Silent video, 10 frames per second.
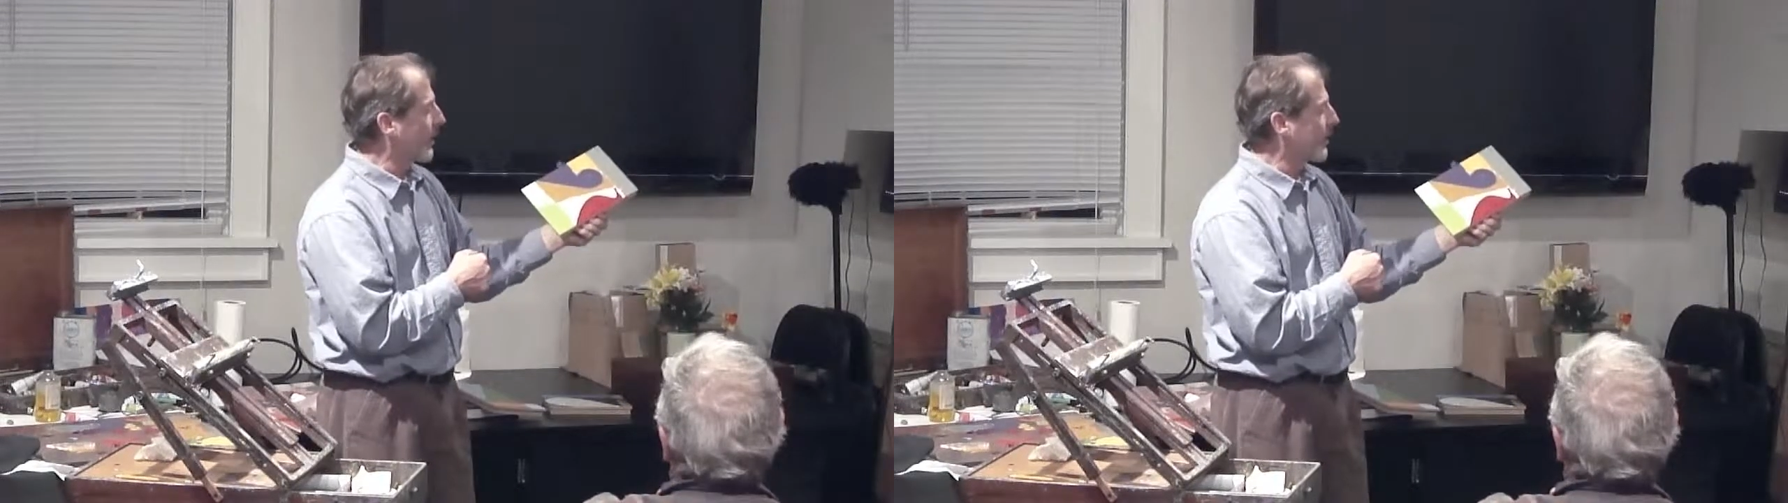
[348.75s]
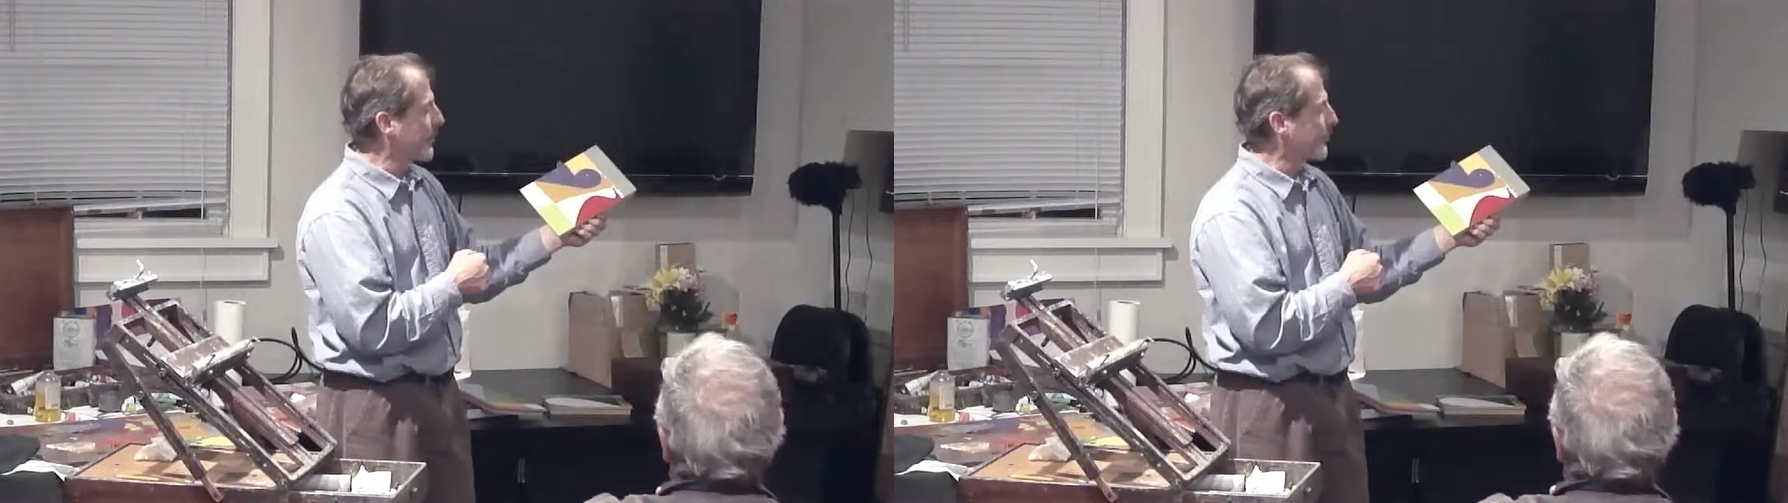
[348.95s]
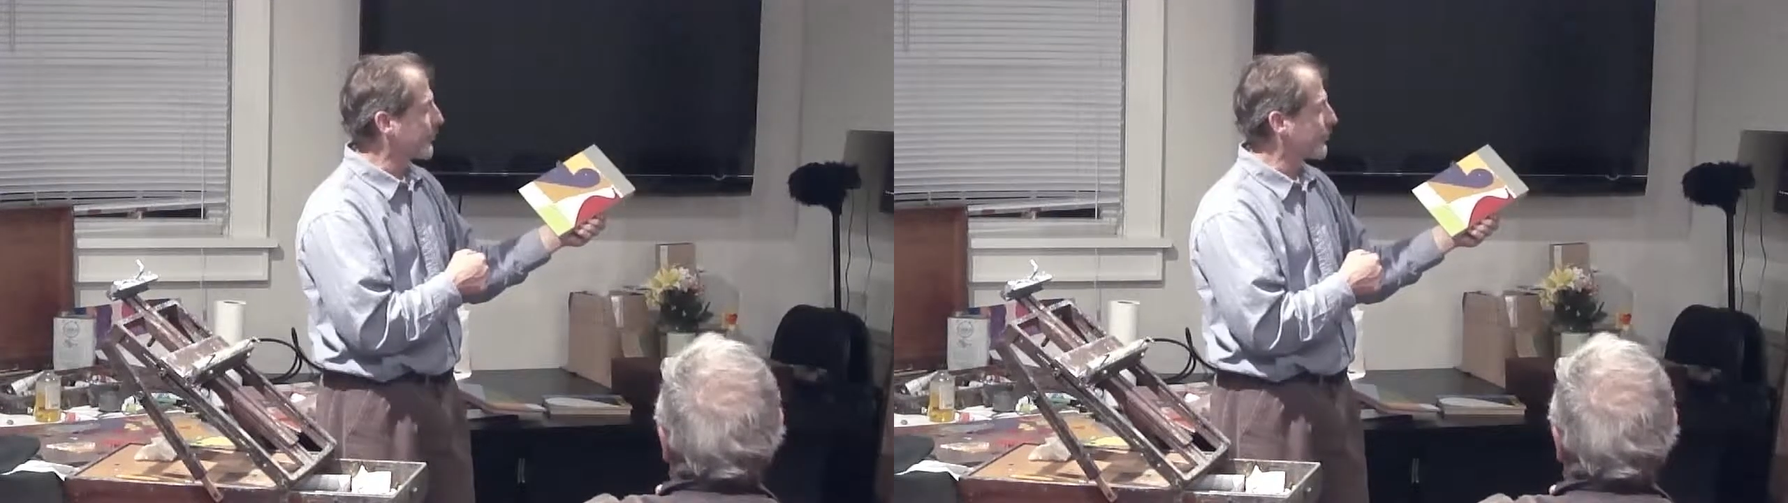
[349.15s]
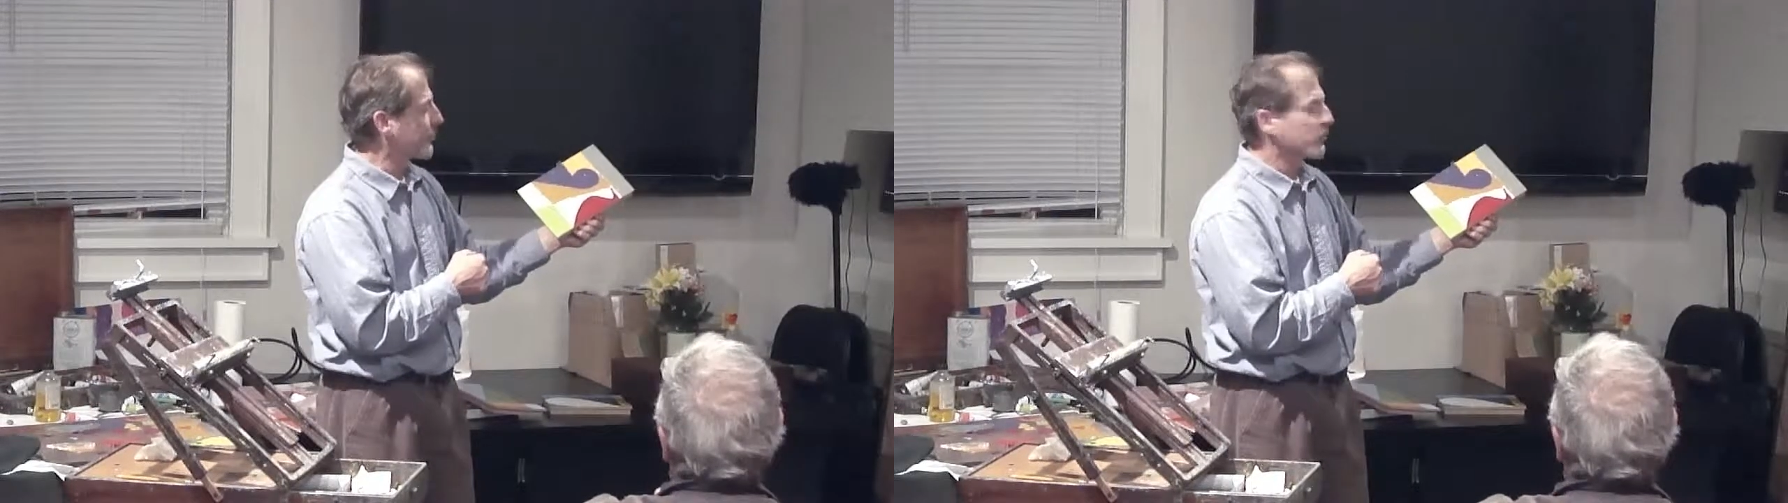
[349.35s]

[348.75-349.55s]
um,